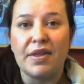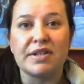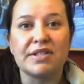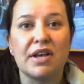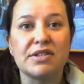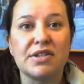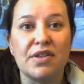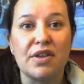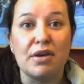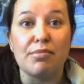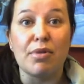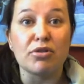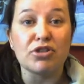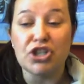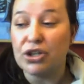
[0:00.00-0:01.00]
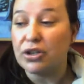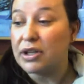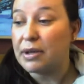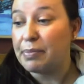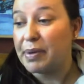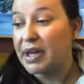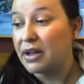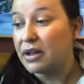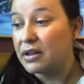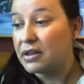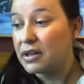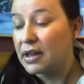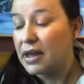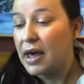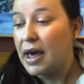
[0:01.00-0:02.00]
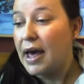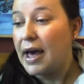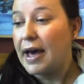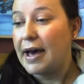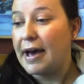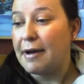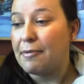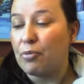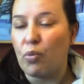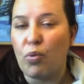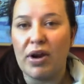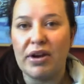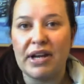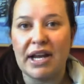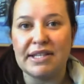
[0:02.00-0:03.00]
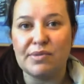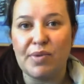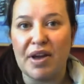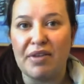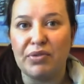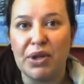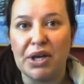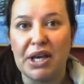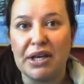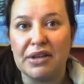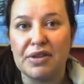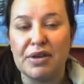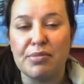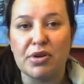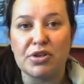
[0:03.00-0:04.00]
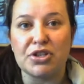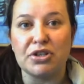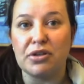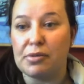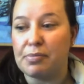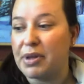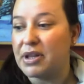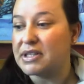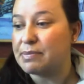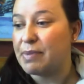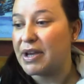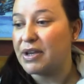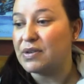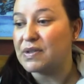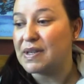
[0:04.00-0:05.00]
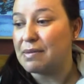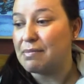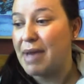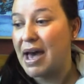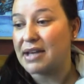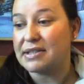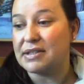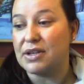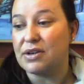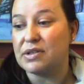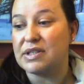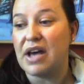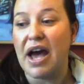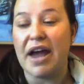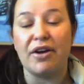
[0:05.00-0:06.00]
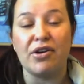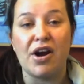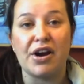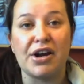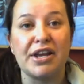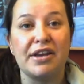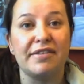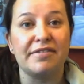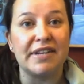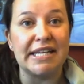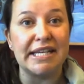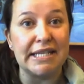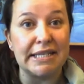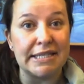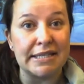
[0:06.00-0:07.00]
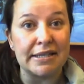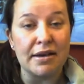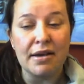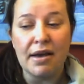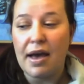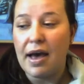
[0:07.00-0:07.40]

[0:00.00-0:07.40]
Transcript: There's also the emotional appeal. One nice way of looking at the emotional appeal is by using Maslow's hierarchy of needs.